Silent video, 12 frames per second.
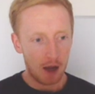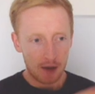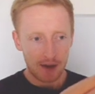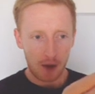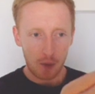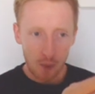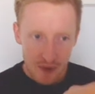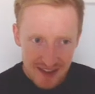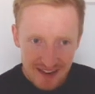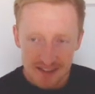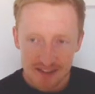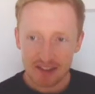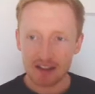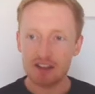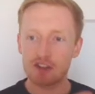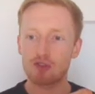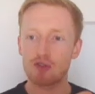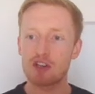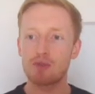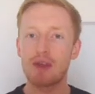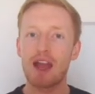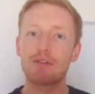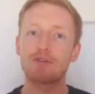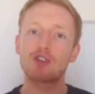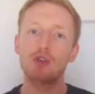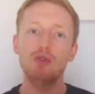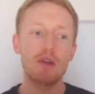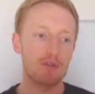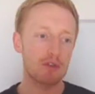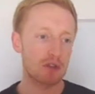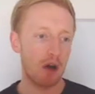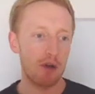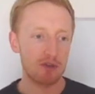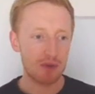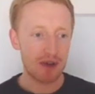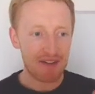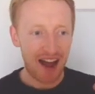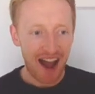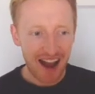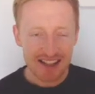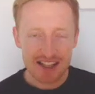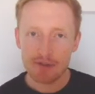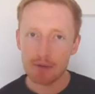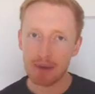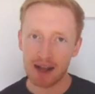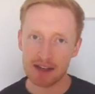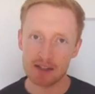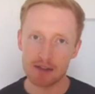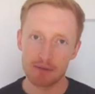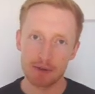Now, within static stretching, we have two different types. We have active and passive.